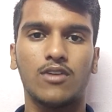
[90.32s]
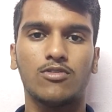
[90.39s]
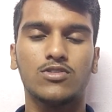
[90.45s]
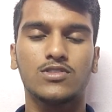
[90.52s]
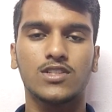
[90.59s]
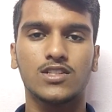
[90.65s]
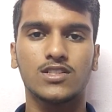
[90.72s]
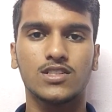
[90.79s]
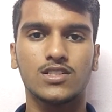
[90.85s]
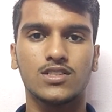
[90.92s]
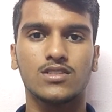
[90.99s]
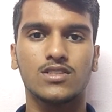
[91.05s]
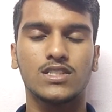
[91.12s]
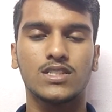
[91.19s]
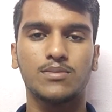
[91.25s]
I would
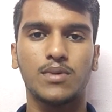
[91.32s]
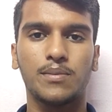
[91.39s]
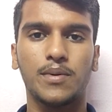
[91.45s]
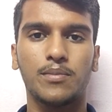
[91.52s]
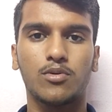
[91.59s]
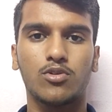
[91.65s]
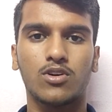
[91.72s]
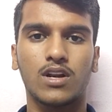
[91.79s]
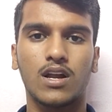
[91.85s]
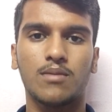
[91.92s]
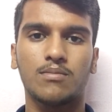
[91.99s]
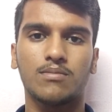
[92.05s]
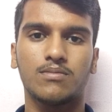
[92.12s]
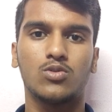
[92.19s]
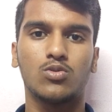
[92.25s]
suggest C C B P
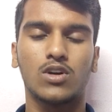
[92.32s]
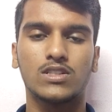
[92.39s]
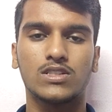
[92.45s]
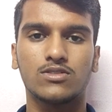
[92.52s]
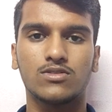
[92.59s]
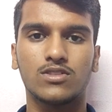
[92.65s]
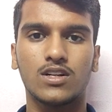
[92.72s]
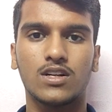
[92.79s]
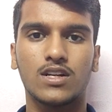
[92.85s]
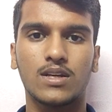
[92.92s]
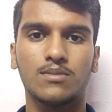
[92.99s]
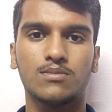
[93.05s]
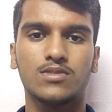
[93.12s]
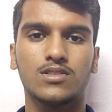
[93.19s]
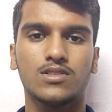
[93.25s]
program to achieve their
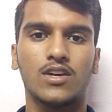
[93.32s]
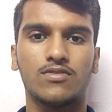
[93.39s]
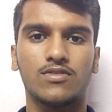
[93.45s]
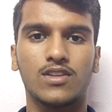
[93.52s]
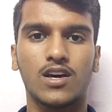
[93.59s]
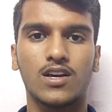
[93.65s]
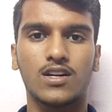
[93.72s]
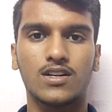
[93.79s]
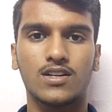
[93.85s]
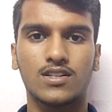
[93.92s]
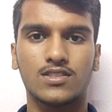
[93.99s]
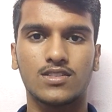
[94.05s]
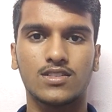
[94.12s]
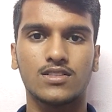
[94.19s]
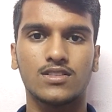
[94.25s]
dreams if they are
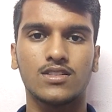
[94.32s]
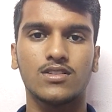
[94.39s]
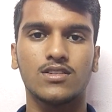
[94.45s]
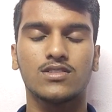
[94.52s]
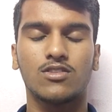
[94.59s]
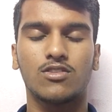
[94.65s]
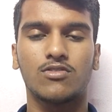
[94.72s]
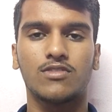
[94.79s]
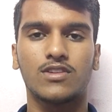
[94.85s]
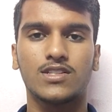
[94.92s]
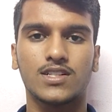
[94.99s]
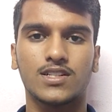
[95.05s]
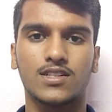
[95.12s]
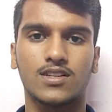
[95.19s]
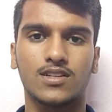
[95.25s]
interested in the software
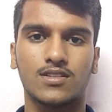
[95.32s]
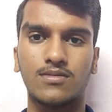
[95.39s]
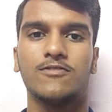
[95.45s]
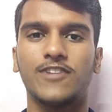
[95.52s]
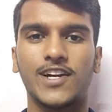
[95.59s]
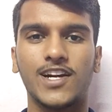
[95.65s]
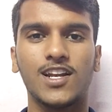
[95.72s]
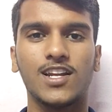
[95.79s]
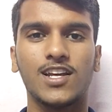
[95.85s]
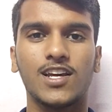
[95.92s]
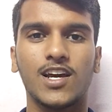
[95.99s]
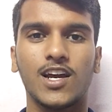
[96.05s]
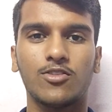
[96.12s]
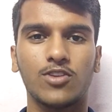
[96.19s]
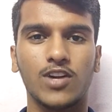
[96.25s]
sector.
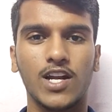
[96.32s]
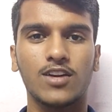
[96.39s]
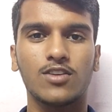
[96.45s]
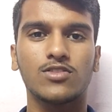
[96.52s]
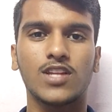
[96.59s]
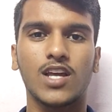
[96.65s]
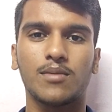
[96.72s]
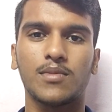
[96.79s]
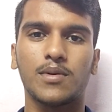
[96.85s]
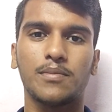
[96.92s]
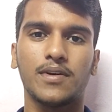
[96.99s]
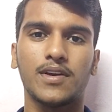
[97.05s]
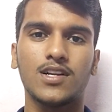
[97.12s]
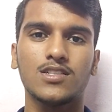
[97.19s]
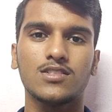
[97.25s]
Finally, I would like to thank my
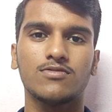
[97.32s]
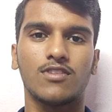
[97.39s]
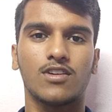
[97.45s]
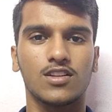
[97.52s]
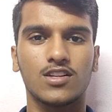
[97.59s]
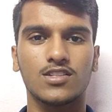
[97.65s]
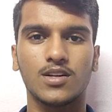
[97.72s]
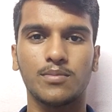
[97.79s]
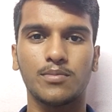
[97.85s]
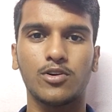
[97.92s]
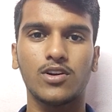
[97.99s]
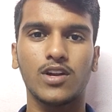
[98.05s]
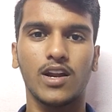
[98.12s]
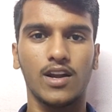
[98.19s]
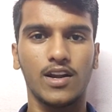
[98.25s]
parents for their
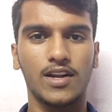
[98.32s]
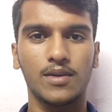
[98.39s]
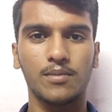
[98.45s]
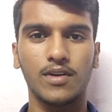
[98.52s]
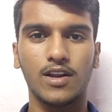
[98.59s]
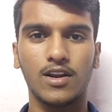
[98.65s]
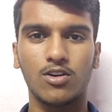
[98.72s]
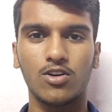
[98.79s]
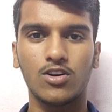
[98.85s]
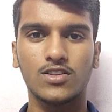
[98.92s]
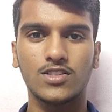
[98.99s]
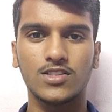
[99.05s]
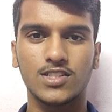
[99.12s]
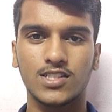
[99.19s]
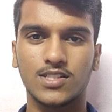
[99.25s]
support and letting me enroll
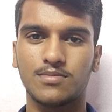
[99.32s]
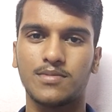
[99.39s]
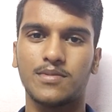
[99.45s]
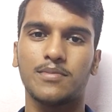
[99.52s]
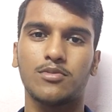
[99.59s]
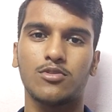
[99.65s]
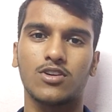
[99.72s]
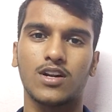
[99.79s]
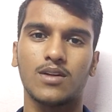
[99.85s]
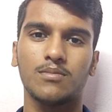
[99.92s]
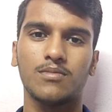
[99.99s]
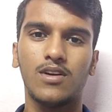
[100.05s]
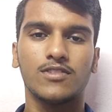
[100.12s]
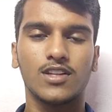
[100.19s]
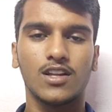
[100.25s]
in the C C B P
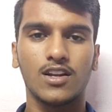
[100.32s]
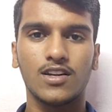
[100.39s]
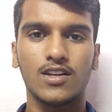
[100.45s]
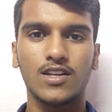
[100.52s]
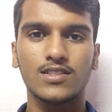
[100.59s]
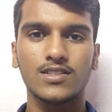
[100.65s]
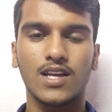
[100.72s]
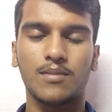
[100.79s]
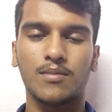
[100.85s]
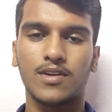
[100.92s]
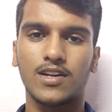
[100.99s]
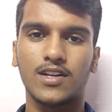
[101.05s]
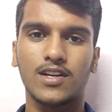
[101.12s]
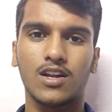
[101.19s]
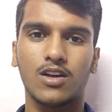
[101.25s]
program. With the learnings I am
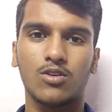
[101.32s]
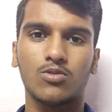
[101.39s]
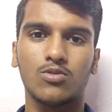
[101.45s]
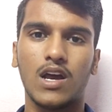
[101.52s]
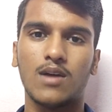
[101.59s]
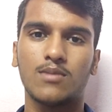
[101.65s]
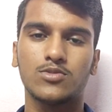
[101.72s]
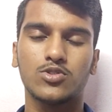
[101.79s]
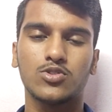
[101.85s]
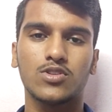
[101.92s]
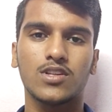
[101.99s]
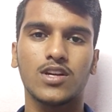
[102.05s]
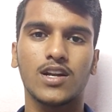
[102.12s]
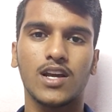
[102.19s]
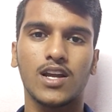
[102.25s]
learning now, I am
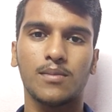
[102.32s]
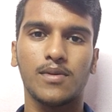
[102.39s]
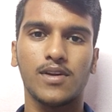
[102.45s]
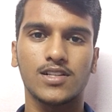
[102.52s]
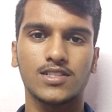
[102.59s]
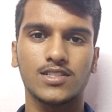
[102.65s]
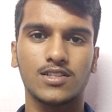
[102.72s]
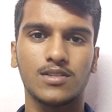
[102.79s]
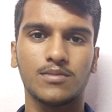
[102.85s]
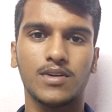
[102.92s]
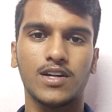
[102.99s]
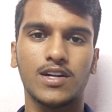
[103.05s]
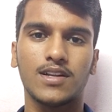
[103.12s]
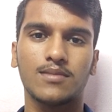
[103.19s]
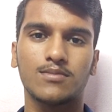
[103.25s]
sure that I will be achieving
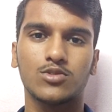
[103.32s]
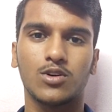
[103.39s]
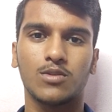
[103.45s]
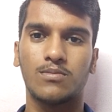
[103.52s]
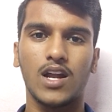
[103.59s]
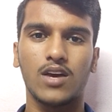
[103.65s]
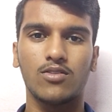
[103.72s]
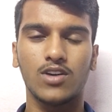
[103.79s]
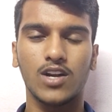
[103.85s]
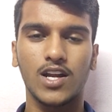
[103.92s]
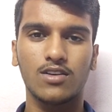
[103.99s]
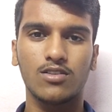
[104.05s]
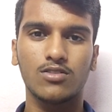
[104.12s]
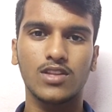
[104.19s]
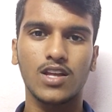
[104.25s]
my dream job. I would
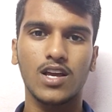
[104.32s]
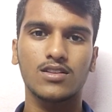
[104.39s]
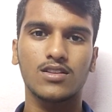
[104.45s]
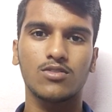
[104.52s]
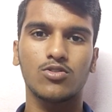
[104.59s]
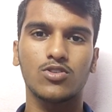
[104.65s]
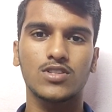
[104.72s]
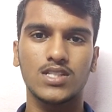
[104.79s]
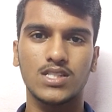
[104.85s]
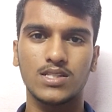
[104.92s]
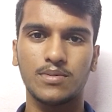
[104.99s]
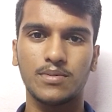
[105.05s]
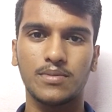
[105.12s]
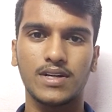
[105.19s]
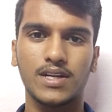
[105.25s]
like to thank the whole C
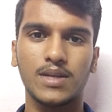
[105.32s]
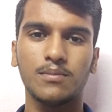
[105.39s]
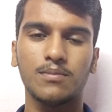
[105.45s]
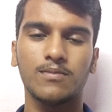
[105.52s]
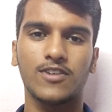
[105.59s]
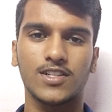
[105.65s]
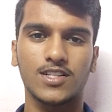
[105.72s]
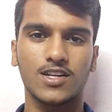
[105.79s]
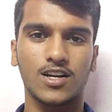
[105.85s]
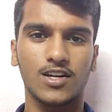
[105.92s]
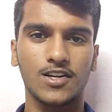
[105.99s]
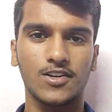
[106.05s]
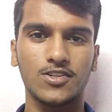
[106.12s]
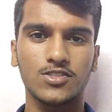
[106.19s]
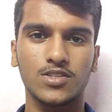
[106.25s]
C B P team for their
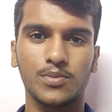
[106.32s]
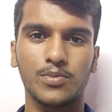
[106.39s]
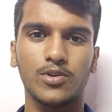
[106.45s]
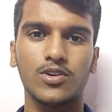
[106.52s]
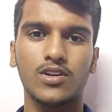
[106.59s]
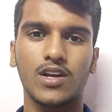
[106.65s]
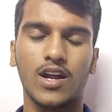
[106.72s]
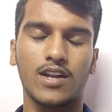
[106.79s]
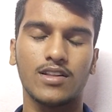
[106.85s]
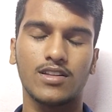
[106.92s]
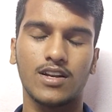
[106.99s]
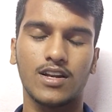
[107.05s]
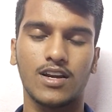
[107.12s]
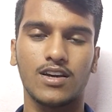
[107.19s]
continuous support and their